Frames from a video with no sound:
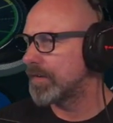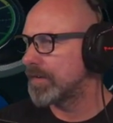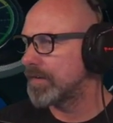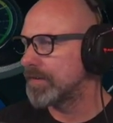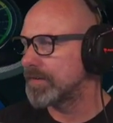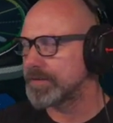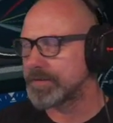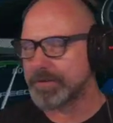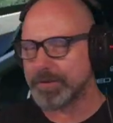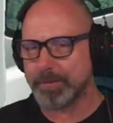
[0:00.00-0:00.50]

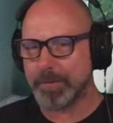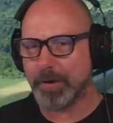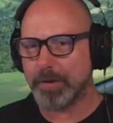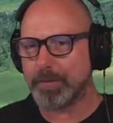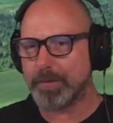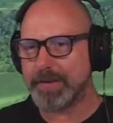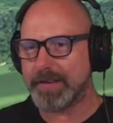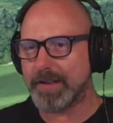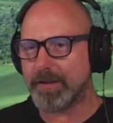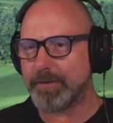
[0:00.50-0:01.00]

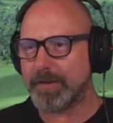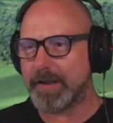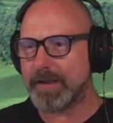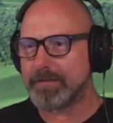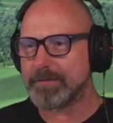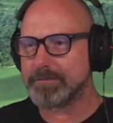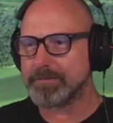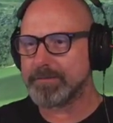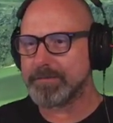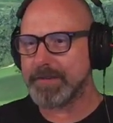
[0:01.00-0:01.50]
suburban area
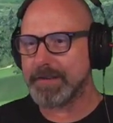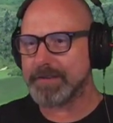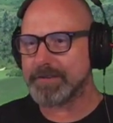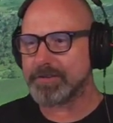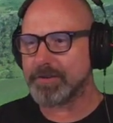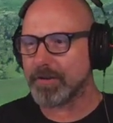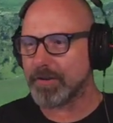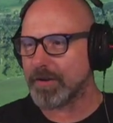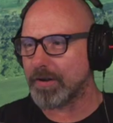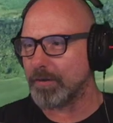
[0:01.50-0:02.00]
in
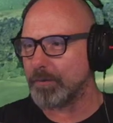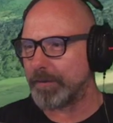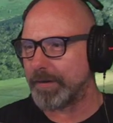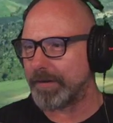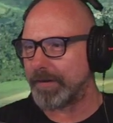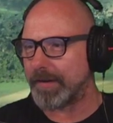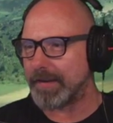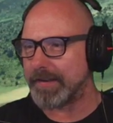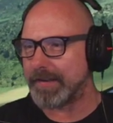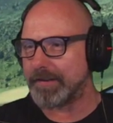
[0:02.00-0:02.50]
Stockholm
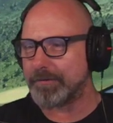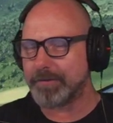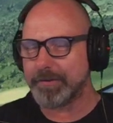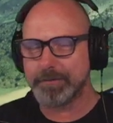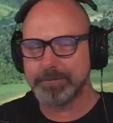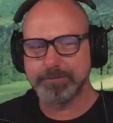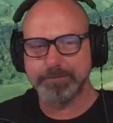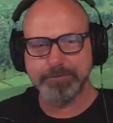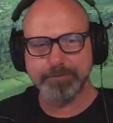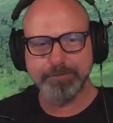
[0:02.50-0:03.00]
where I live,
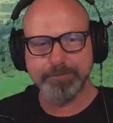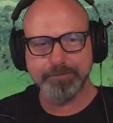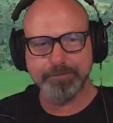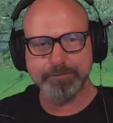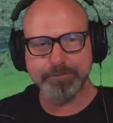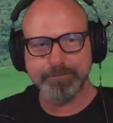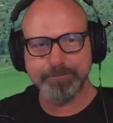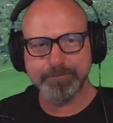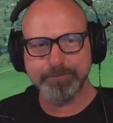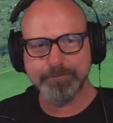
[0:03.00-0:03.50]

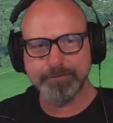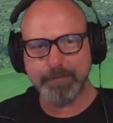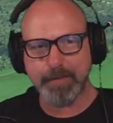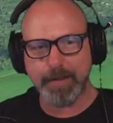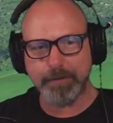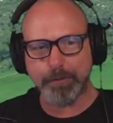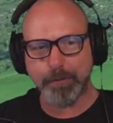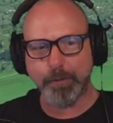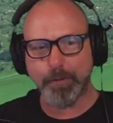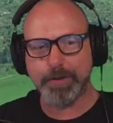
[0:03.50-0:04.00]

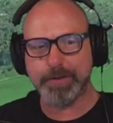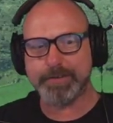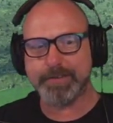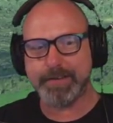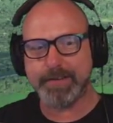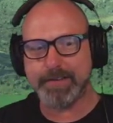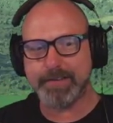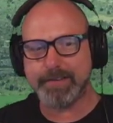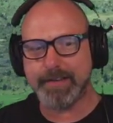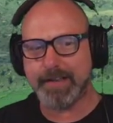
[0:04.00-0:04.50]
if you want to
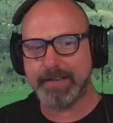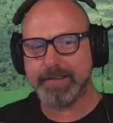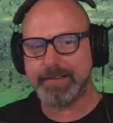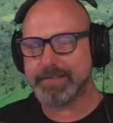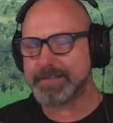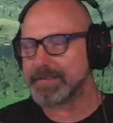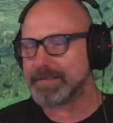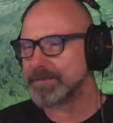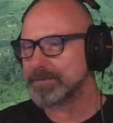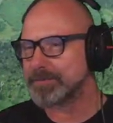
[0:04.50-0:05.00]
see it, that
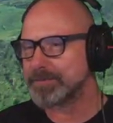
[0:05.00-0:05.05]
is,